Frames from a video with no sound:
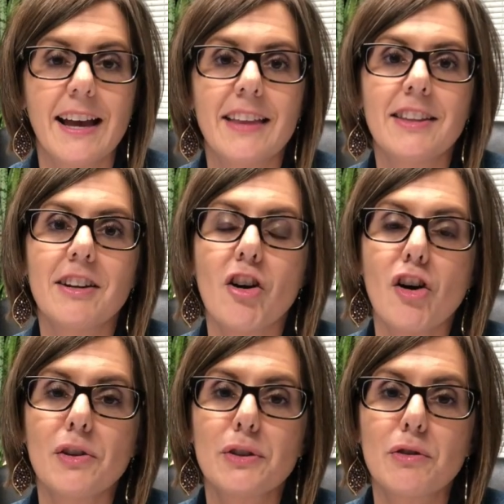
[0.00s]
and then
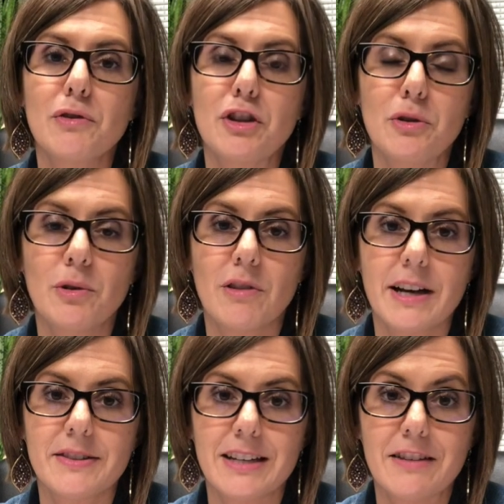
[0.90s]
also
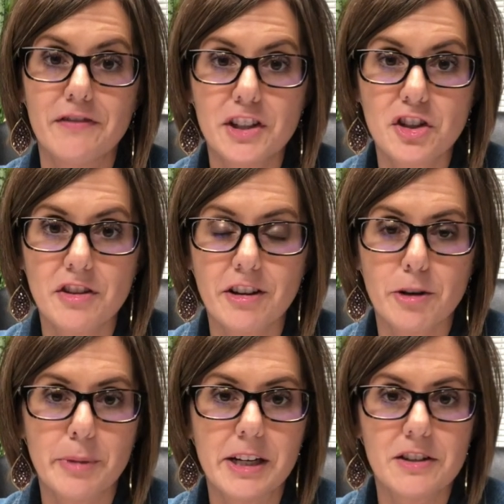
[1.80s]
utilizing vision
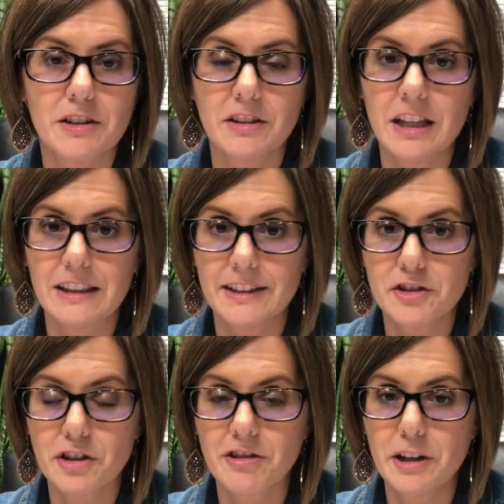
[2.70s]
therapy to
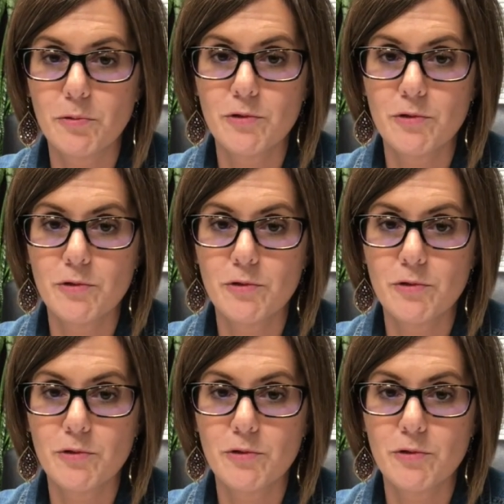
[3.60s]
electrically